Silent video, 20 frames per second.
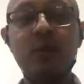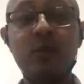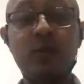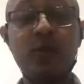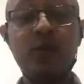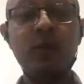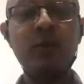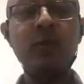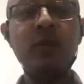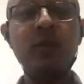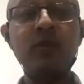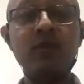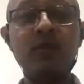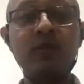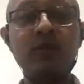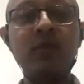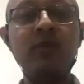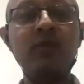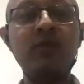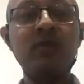When
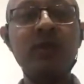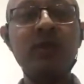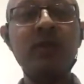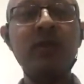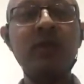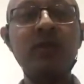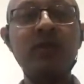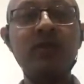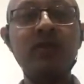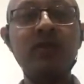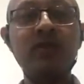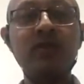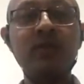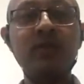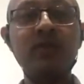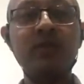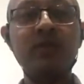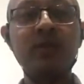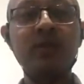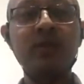Hanumanji was sent
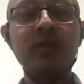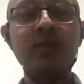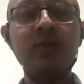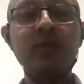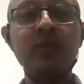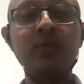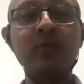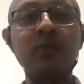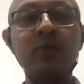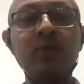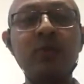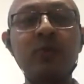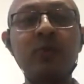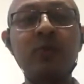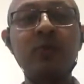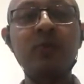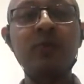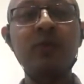to